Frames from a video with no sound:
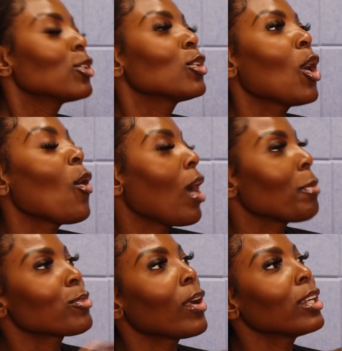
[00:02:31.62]
you just no.
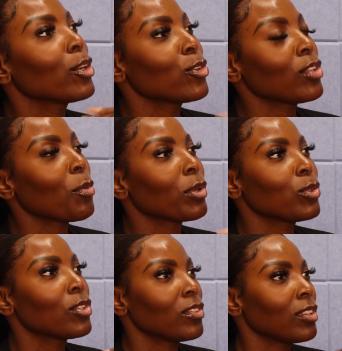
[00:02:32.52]
I'm trying to understand what
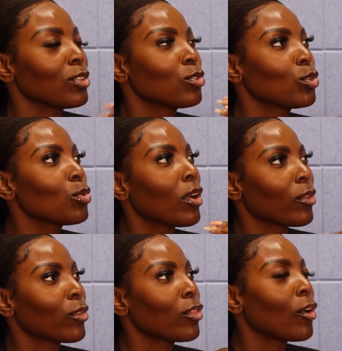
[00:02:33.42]
you just said. Is two
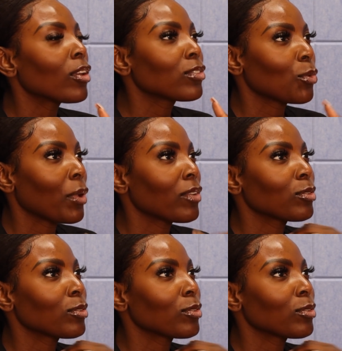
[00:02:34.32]
other thoughts away